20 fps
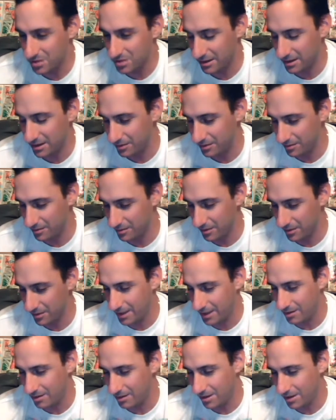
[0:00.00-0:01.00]
then
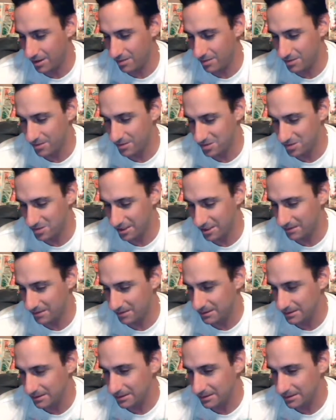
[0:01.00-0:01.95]
later on, we see